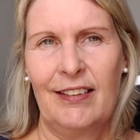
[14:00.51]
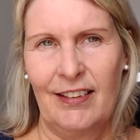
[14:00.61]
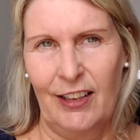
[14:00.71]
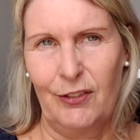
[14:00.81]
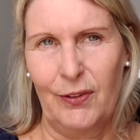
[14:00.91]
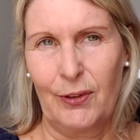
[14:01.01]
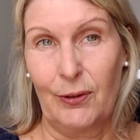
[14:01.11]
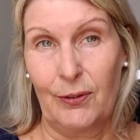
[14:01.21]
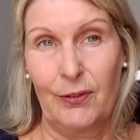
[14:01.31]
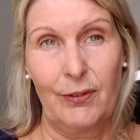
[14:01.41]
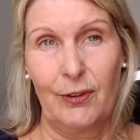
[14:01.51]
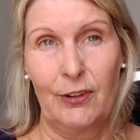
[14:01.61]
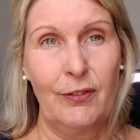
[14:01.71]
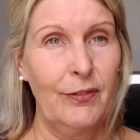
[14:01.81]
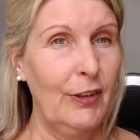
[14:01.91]
days for the cord to fall
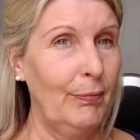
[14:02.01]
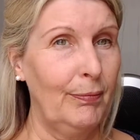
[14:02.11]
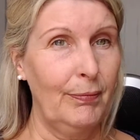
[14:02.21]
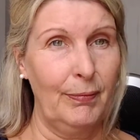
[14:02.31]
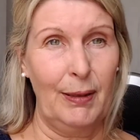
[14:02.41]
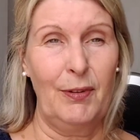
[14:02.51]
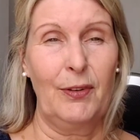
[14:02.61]
off. Some babies,